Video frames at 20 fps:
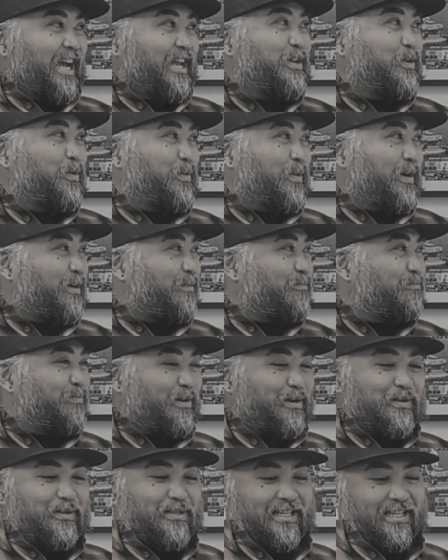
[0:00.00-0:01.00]
And you wear
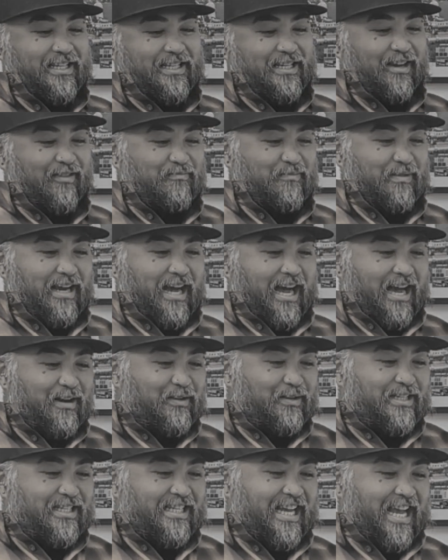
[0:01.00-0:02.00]
boots and stuff, but I
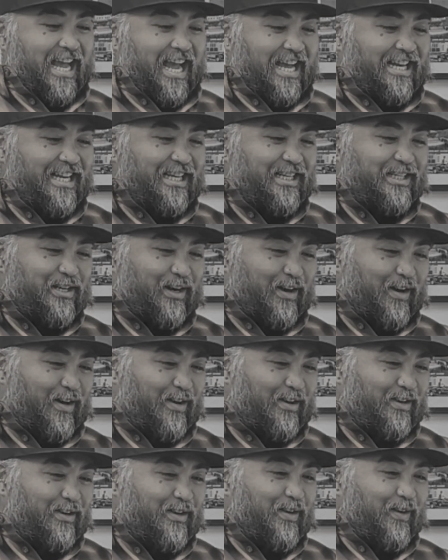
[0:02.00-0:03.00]
don't see any
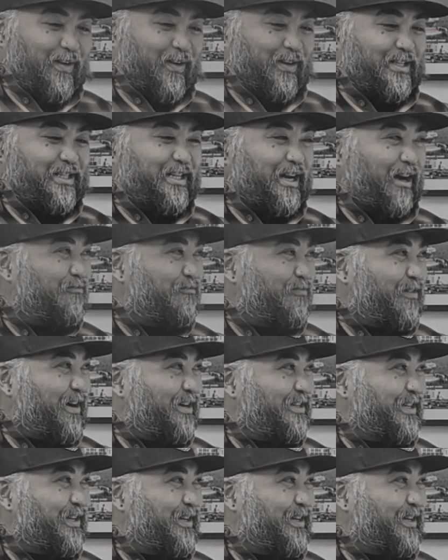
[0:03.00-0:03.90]
dirt or scuff marks